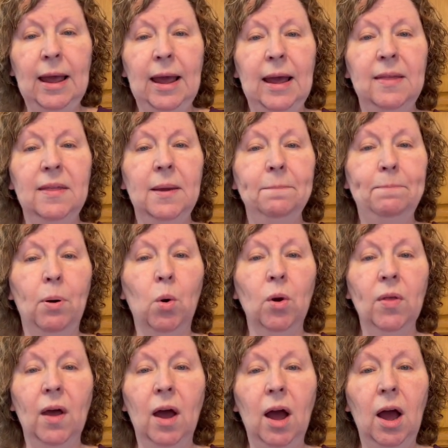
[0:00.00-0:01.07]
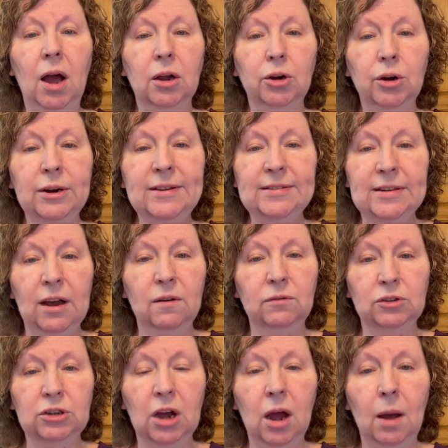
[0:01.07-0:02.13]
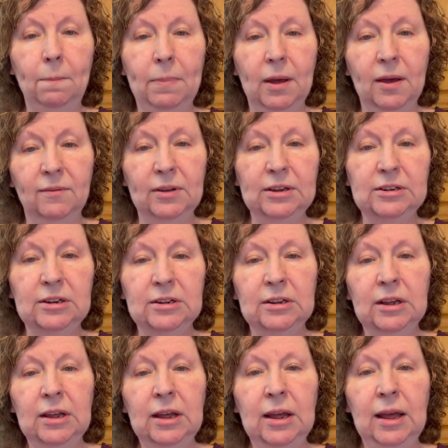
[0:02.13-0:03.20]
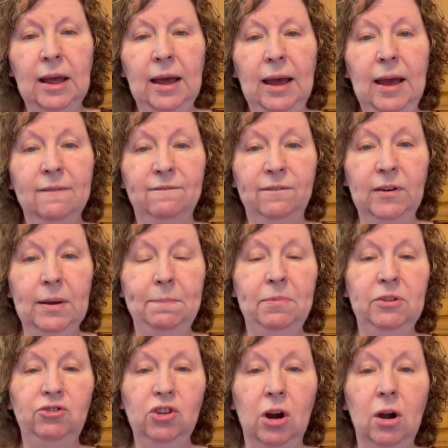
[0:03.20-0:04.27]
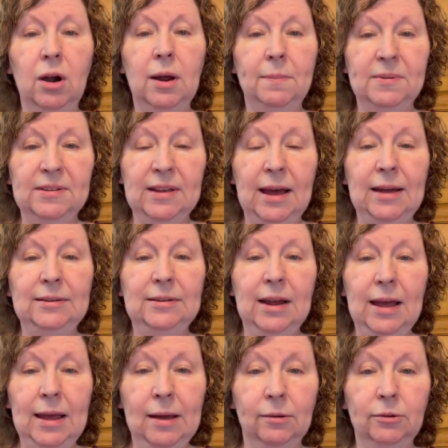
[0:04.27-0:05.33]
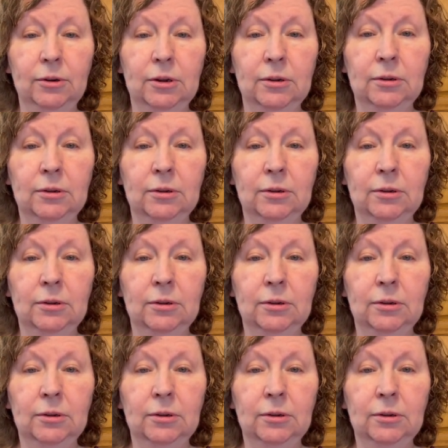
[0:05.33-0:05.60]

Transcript: and then pour the hot grease over top of it and flip the jar upside down,